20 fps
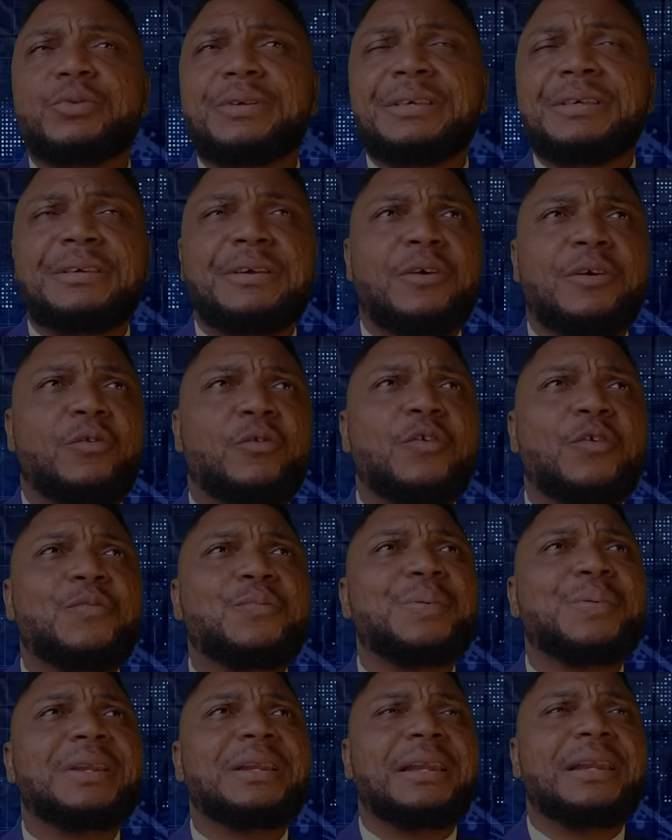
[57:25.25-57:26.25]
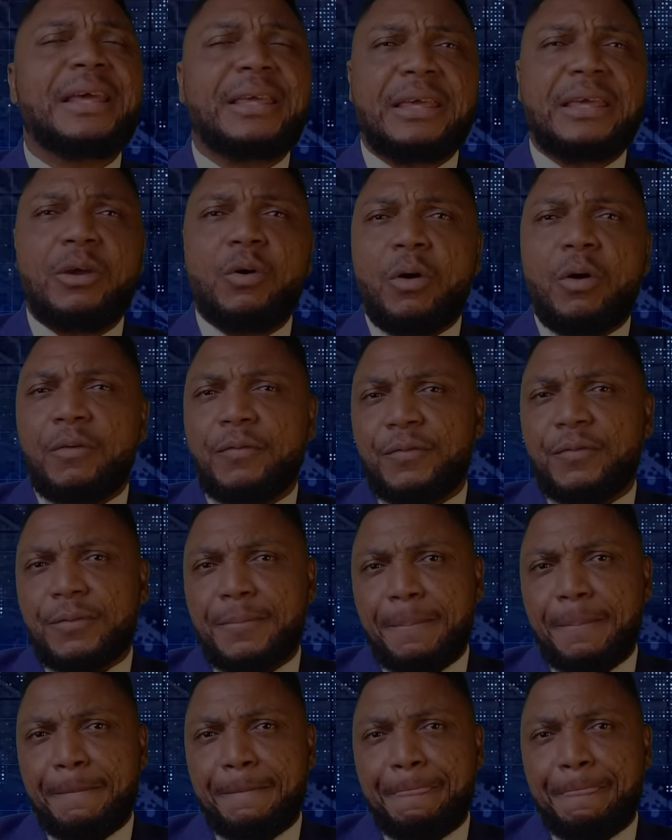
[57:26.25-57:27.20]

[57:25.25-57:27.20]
we've been lacking of